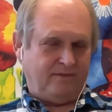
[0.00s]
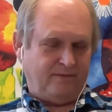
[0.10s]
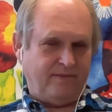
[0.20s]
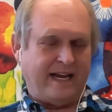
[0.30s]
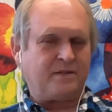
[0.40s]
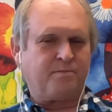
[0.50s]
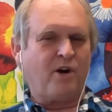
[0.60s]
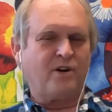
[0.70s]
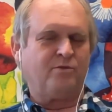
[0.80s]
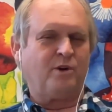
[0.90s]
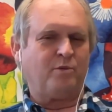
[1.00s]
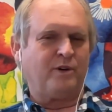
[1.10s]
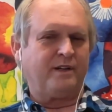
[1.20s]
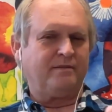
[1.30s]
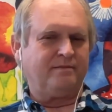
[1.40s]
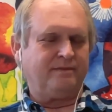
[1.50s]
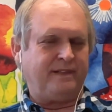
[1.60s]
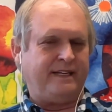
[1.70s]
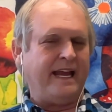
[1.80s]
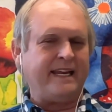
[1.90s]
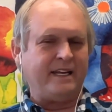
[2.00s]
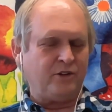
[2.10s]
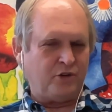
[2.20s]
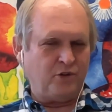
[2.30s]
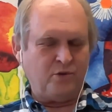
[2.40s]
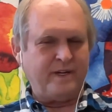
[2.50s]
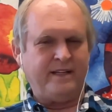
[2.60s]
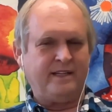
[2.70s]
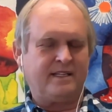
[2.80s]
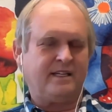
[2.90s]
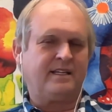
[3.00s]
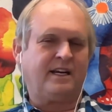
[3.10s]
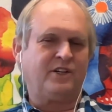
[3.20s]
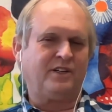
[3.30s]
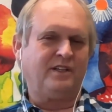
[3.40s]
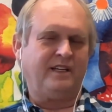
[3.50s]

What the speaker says: that's part of what we're getting to in this discussion,